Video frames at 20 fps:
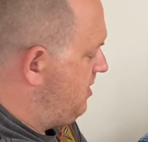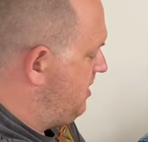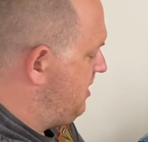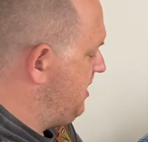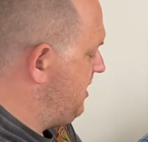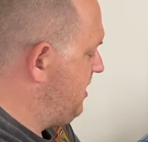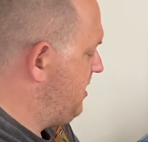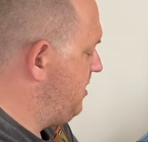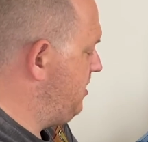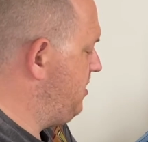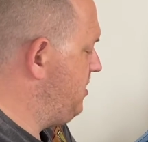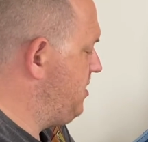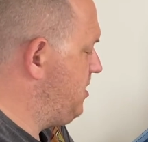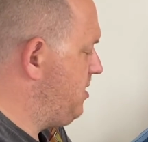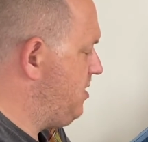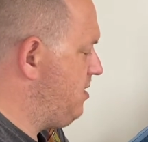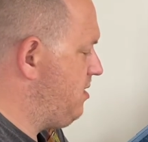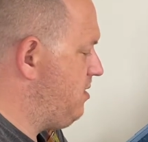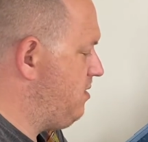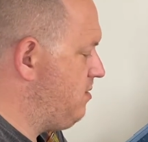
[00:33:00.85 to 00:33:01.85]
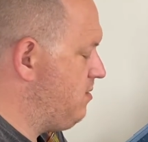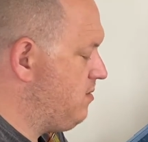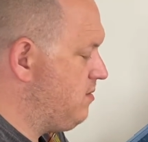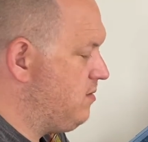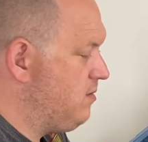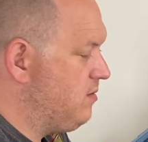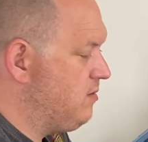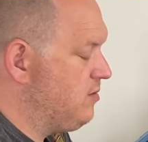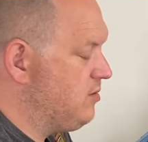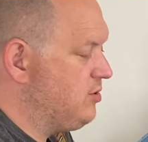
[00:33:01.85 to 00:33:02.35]
and
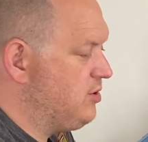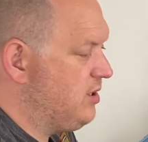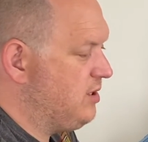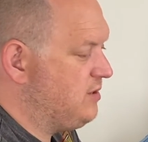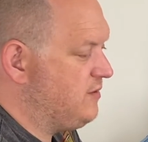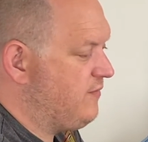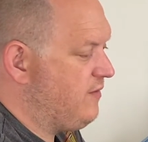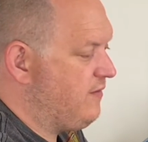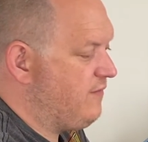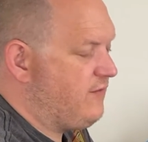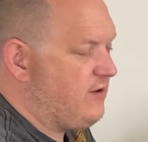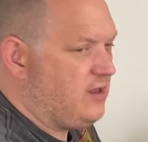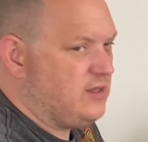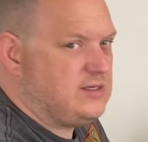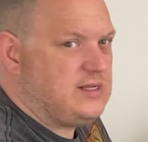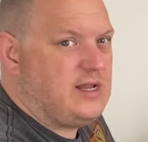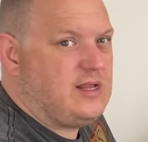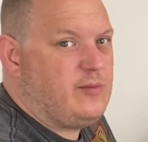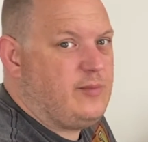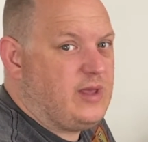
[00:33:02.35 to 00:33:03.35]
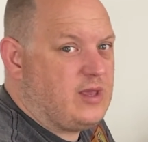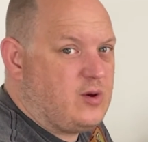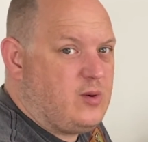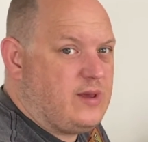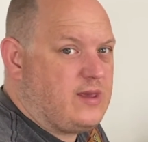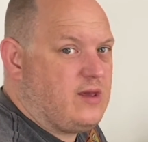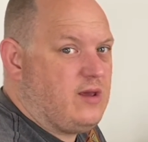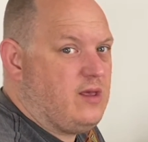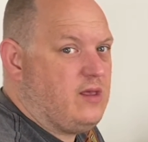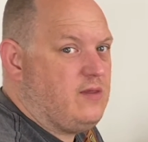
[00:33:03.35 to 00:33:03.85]
transfer files a little bit
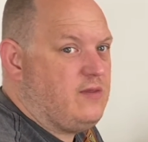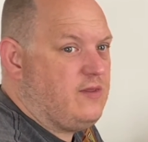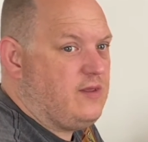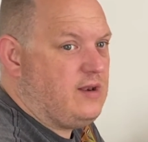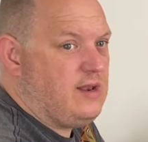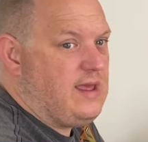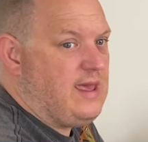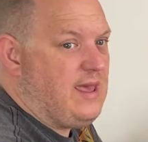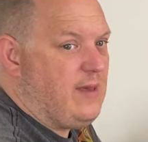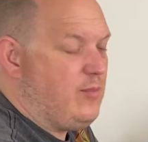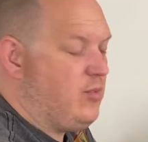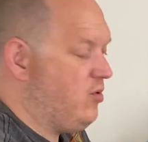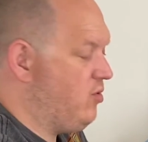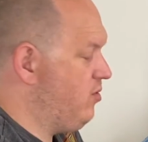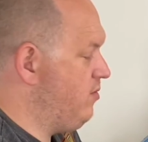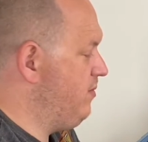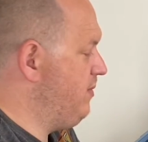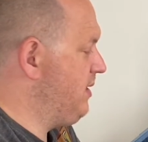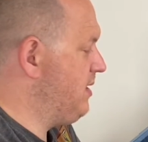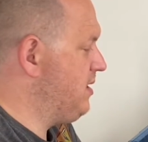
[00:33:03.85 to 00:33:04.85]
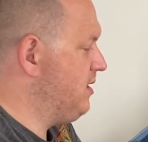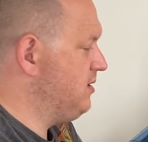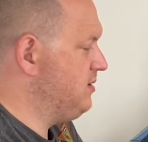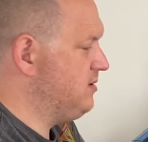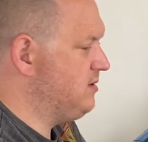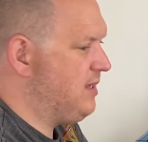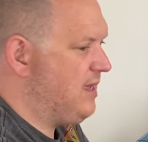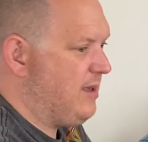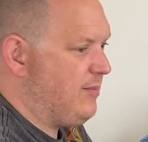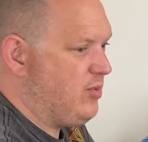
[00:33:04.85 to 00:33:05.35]
quicker than Airport, because
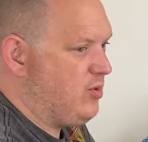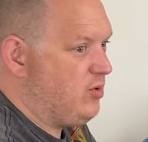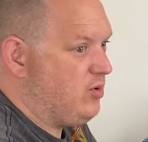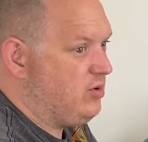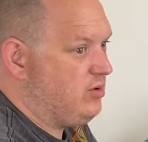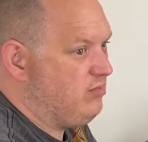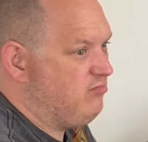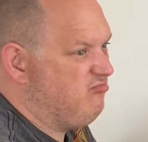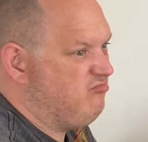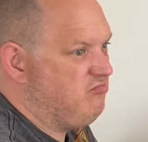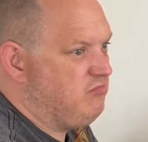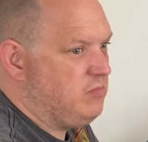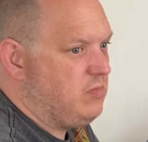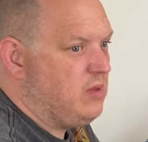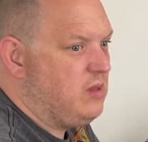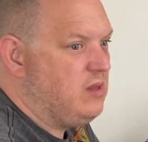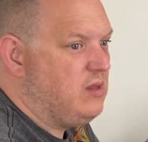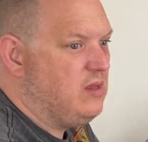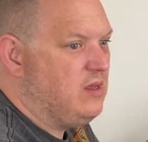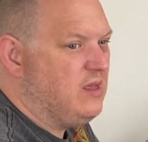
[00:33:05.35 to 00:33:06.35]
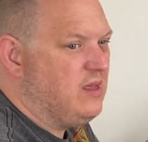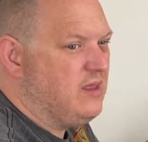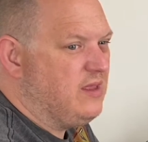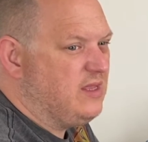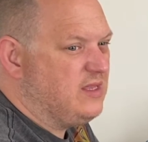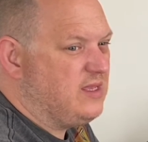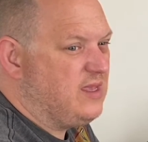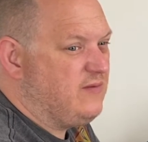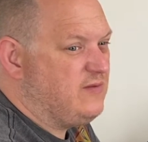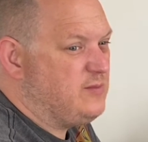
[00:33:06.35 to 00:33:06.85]
Airport, it
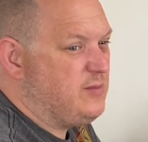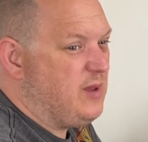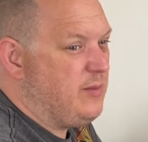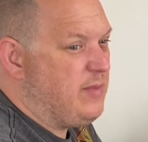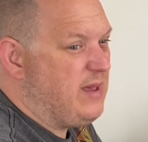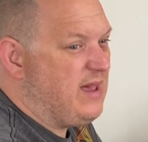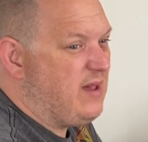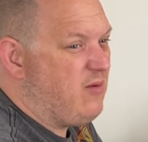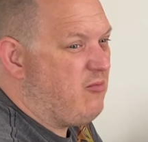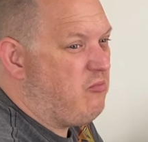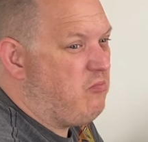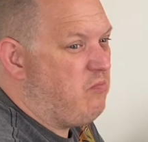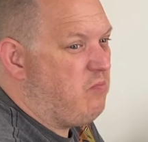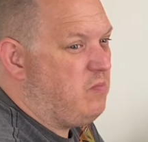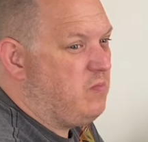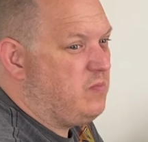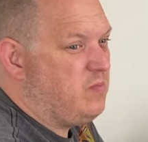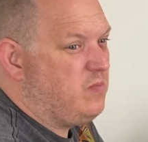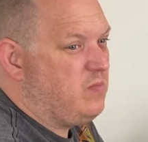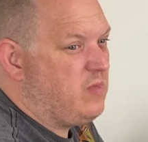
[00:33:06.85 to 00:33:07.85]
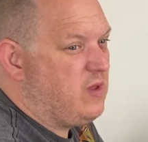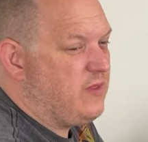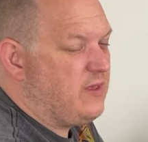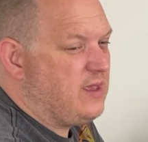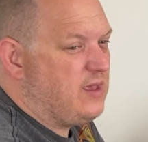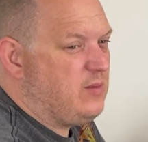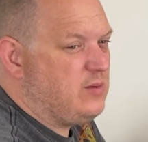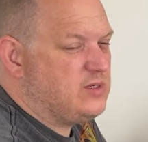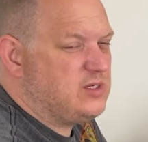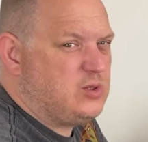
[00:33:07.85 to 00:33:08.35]
gives me about, I think
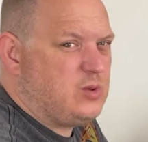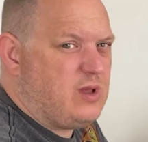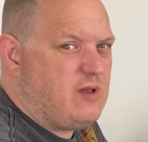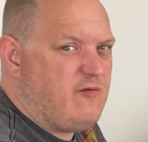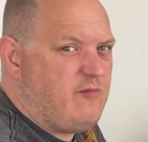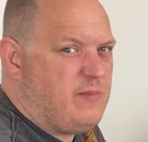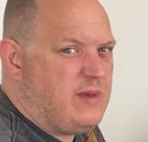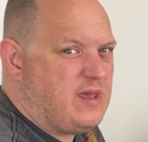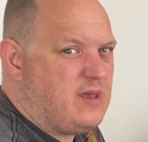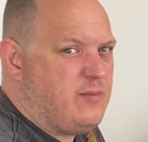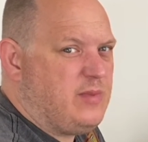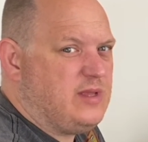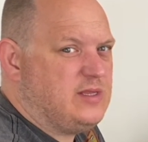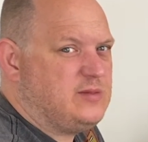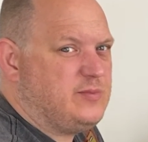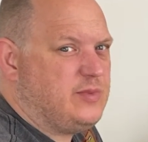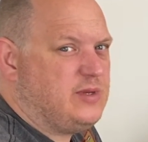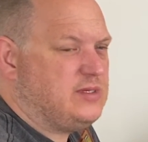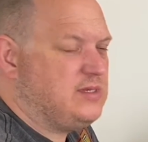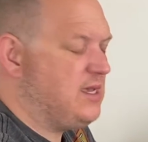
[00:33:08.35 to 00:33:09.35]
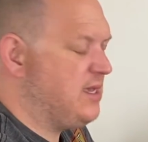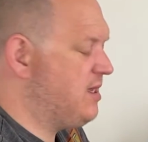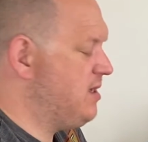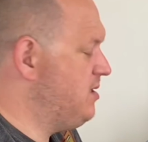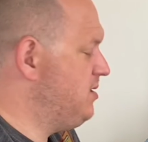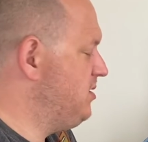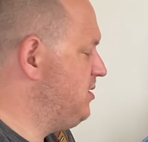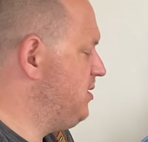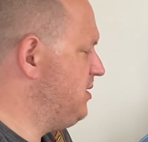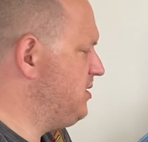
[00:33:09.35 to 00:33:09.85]
it was 12 megabits per
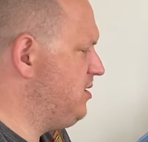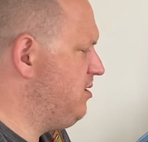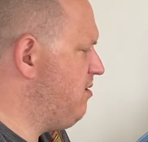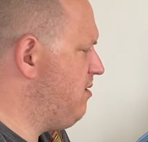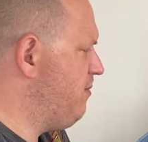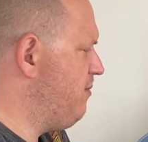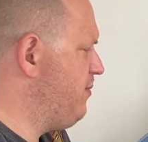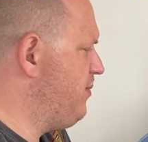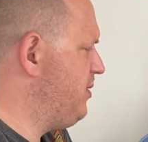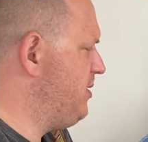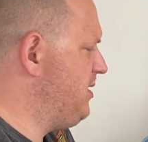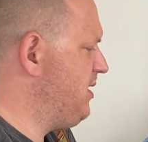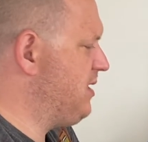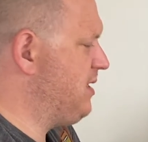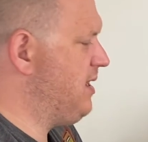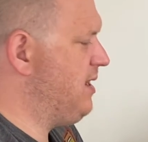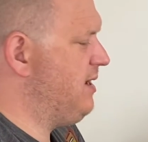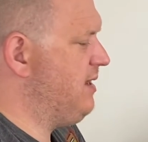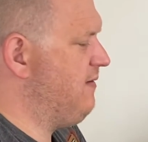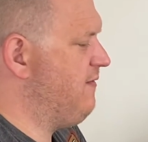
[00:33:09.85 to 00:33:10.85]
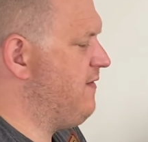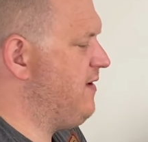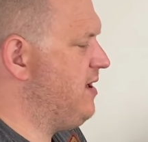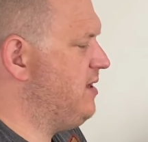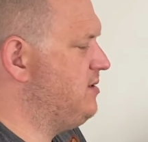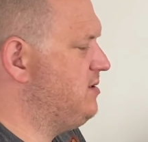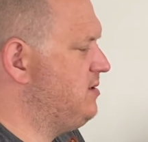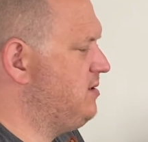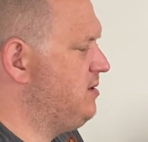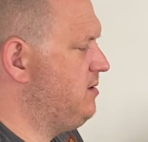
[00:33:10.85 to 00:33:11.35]
second, so it's not particularly
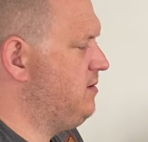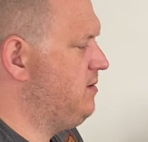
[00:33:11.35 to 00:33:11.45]
fast.